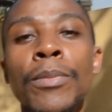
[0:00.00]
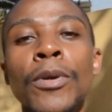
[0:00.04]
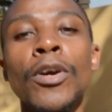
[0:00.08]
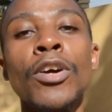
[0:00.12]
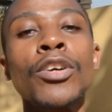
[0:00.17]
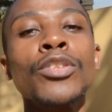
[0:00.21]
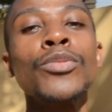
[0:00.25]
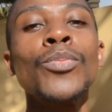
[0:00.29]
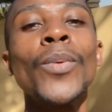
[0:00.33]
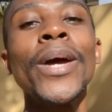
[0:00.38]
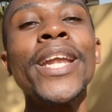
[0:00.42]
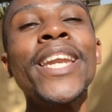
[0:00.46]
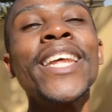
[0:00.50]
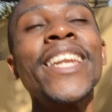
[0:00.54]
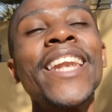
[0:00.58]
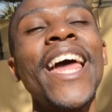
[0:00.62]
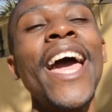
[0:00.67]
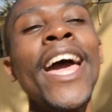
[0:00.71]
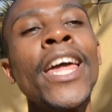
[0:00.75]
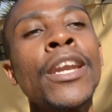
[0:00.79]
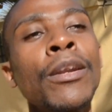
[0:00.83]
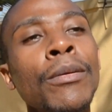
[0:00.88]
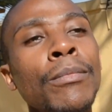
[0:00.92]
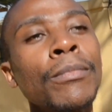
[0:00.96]
because when an
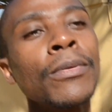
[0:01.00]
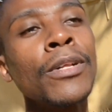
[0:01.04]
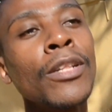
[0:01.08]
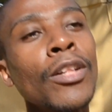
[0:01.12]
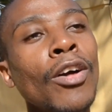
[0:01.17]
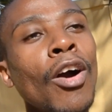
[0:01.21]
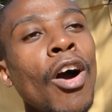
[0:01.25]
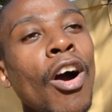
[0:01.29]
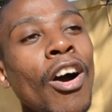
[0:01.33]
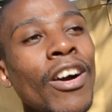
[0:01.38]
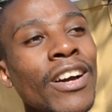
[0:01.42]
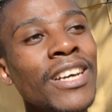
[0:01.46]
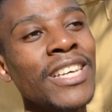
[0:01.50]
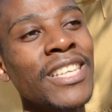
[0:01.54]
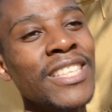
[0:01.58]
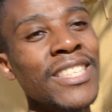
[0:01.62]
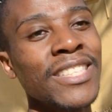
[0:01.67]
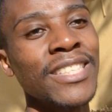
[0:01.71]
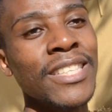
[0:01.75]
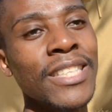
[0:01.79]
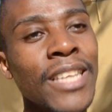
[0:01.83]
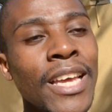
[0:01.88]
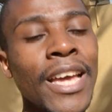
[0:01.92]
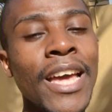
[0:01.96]
animal
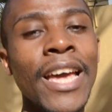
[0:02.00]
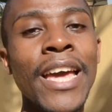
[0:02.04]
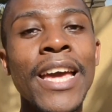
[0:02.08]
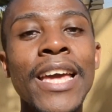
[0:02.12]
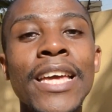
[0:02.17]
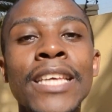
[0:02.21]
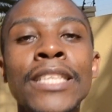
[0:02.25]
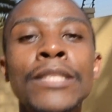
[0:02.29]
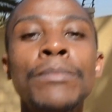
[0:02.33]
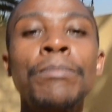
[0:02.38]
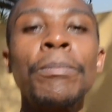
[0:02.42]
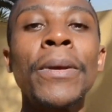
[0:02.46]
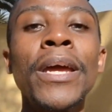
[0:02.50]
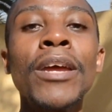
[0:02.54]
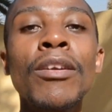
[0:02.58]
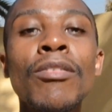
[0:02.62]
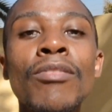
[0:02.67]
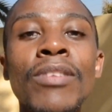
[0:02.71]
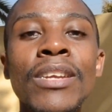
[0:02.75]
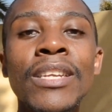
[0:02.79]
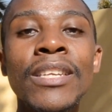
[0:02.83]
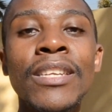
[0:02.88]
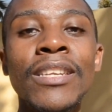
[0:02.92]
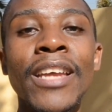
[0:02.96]
carcass is
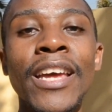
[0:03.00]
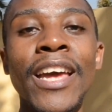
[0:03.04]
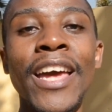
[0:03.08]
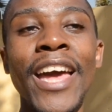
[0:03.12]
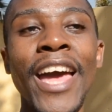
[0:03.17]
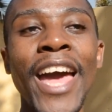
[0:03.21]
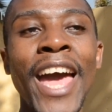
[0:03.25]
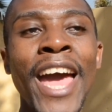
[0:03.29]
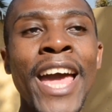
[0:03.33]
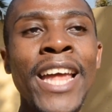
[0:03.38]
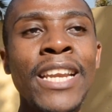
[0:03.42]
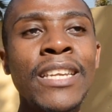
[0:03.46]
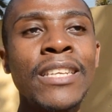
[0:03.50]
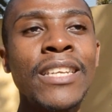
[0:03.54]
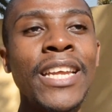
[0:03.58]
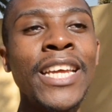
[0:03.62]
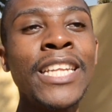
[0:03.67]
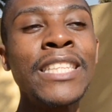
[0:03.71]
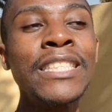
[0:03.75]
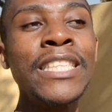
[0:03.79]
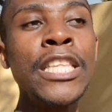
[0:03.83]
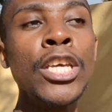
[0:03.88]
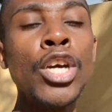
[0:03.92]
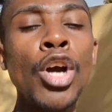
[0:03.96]
buried and
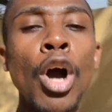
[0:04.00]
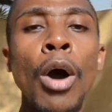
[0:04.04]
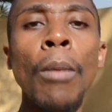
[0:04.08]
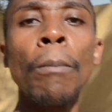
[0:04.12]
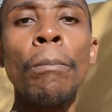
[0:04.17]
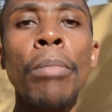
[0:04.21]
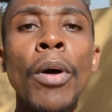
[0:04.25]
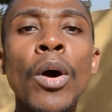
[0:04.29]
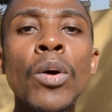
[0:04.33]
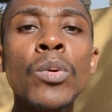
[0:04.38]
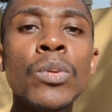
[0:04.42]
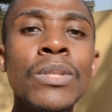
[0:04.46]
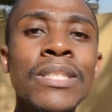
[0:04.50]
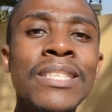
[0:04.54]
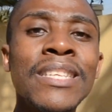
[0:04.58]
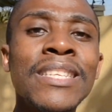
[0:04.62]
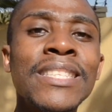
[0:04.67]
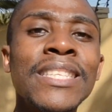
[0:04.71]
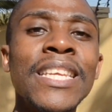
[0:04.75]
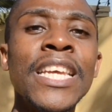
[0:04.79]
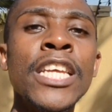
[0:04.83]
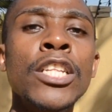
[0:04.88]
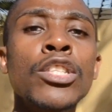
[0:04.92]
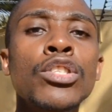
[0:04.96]
it
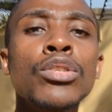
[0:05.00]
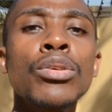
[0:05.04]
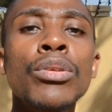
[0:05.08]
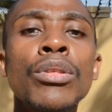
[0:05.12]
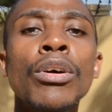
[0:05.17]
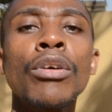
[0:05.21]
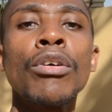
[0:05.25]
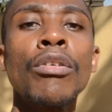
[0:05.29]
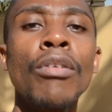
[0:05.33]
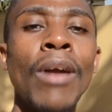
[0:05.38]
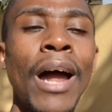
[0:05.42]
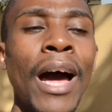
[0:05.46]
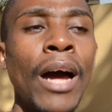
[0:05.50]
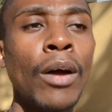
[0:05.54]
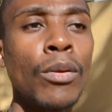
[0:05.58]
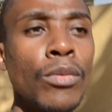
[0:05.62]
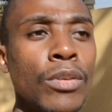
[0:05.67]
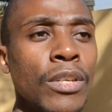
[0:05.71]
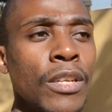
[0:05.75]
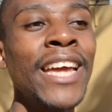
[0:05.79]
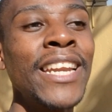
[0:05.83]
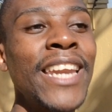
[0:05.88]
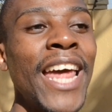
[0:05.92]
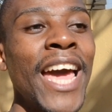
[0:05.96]
decomposes into the
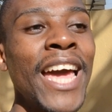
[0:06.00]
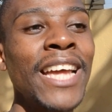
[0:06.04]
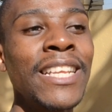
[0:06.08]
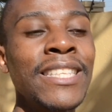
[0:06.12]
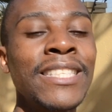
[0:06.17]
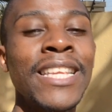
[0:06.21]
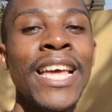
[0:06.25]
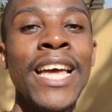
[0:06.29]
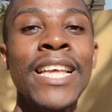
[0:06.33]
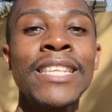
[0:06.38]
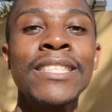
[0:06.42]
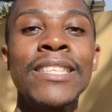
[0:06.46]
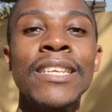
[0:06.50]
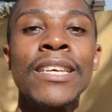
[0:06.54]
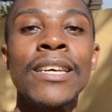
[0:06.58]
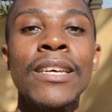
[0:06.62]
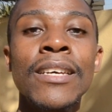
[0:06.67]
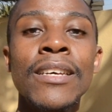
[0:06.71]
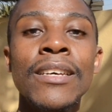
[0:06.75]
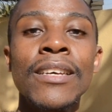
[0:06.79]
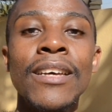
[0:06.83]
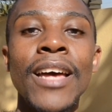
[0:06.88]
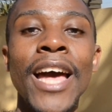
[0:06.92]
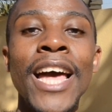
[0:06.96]
ground, it acts as
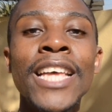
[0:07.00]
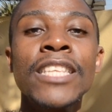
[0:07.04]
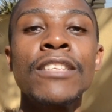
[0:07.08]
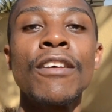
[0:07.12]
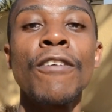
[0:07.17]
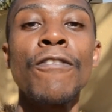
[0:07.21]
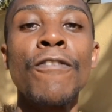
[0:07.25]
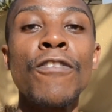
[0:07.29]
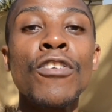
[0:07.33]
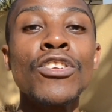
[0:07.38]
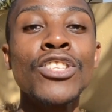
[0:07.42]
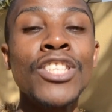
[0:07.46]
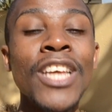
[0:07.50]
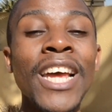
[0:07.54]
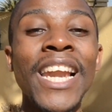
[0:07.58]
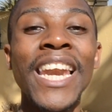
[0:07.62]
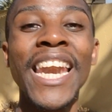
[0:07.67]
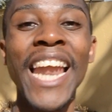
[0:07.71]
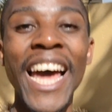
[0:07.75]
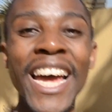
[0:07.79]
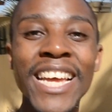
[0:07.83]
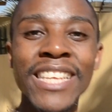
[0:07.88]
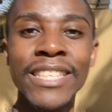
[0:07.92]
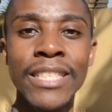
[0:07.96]
a
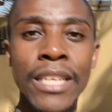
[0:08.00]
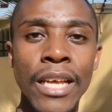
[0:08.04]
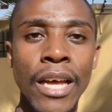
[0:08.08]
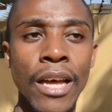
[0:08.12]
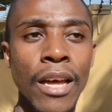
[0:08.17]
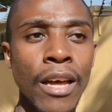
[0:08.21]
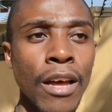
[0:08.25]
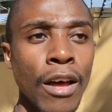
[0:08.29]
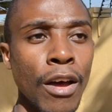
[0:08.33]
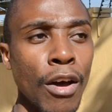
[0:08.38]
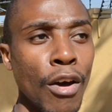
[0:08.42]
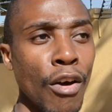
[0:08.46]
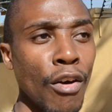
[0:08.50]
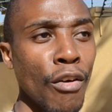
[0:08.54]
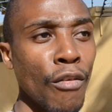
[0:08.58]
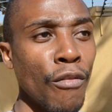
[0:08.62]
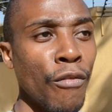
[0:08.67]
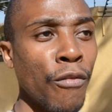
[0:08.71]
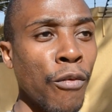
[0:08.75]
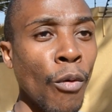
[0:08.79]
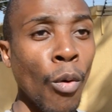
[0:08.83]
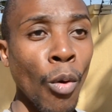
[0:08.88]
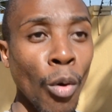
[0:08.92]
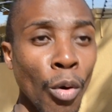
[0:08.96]
fertilizer
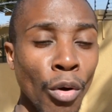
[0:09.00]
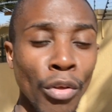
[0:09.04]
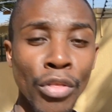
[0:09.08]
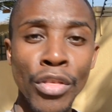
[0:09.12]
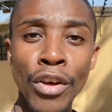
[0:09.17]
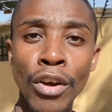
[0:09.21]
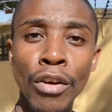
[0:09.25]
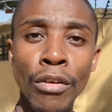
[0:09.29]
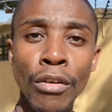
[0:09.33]
for the